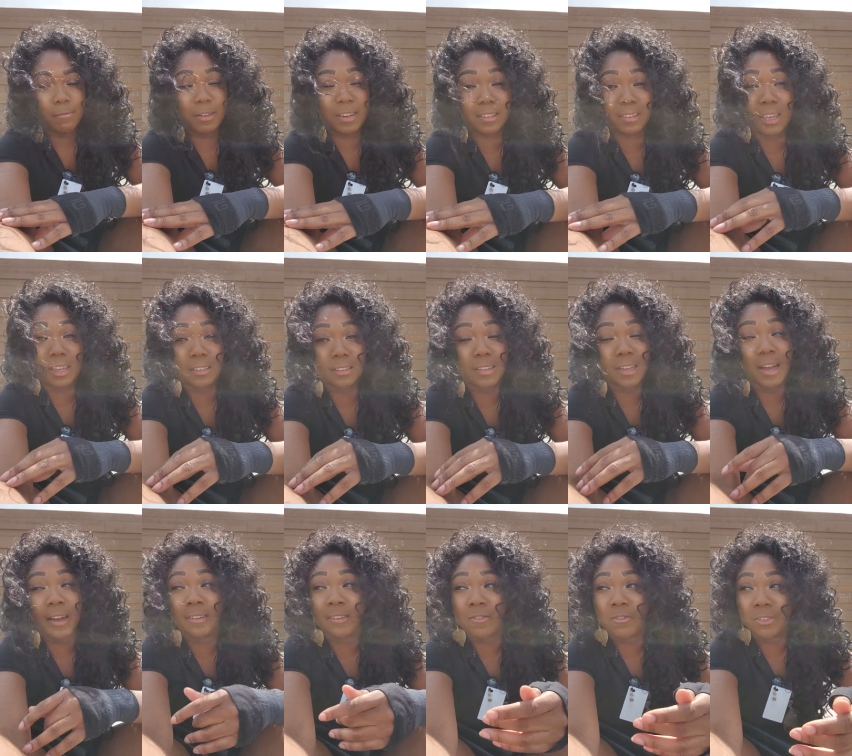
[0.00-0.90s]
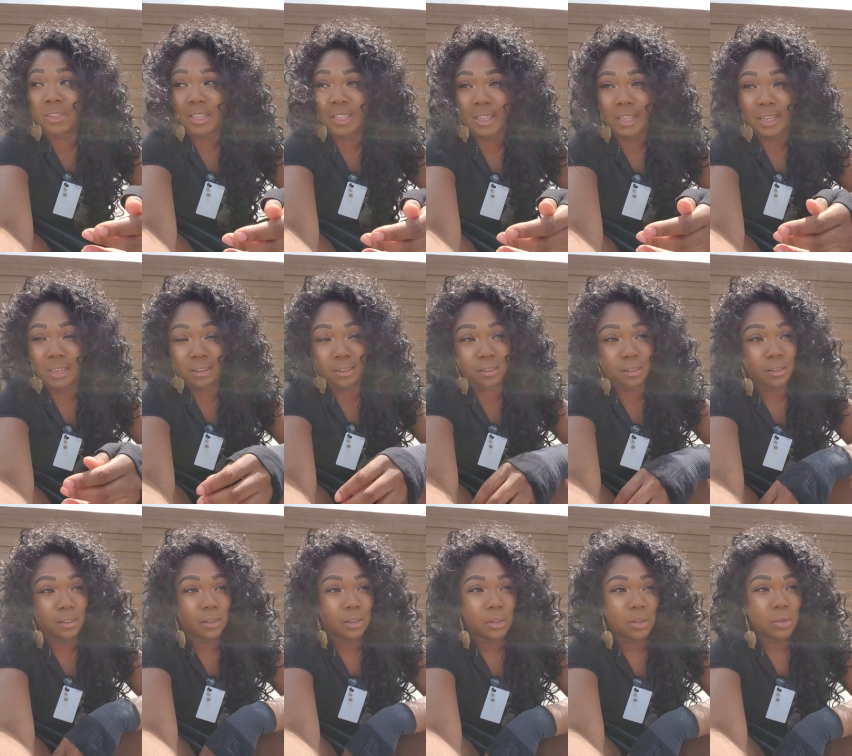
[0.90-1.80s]
But it's, it's not only like
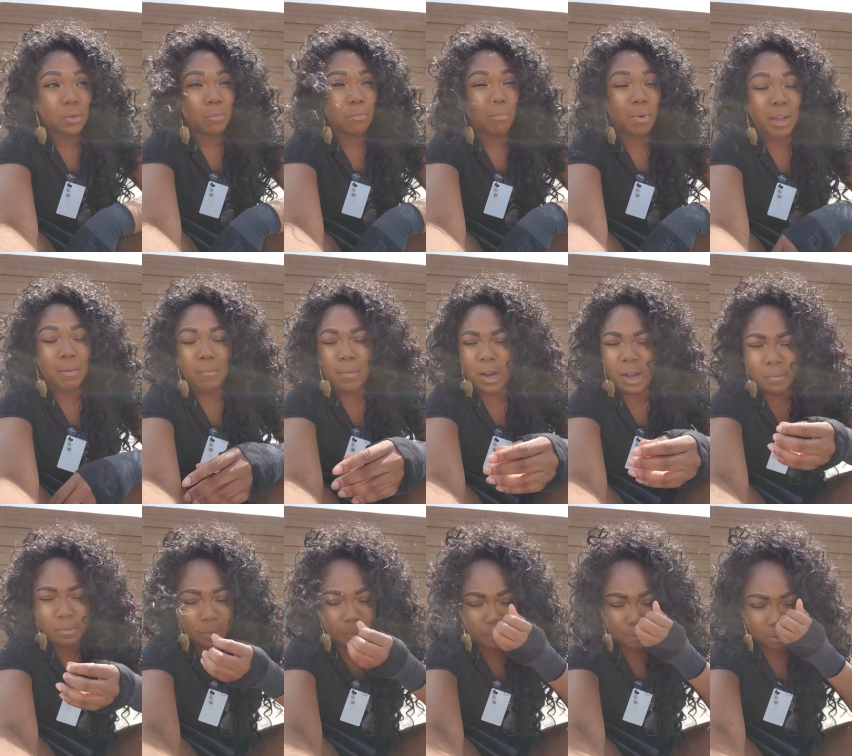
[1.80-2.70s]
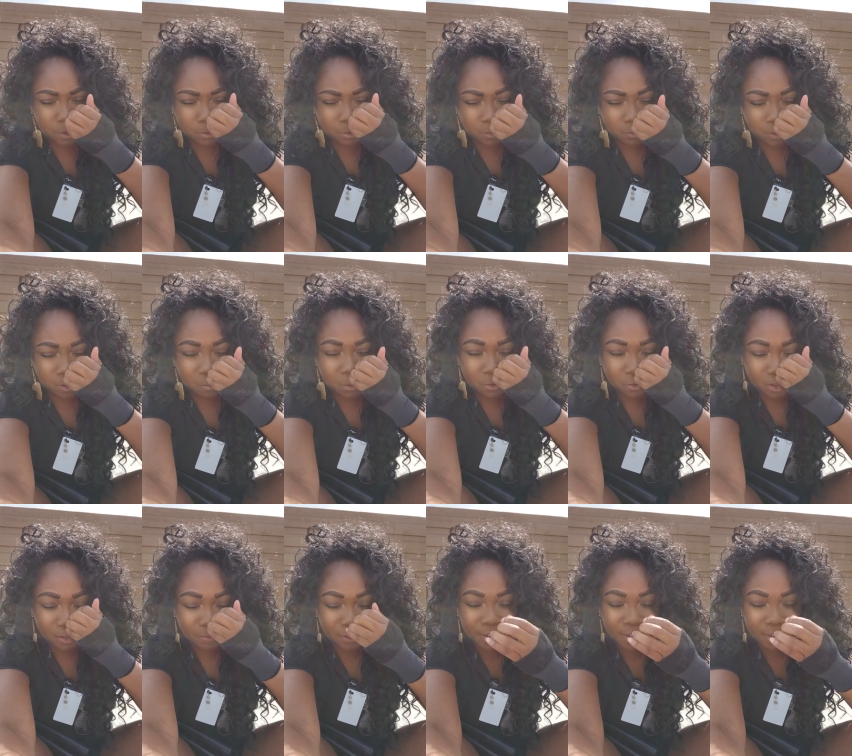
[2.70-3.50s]
my mom's obsessive compulsive.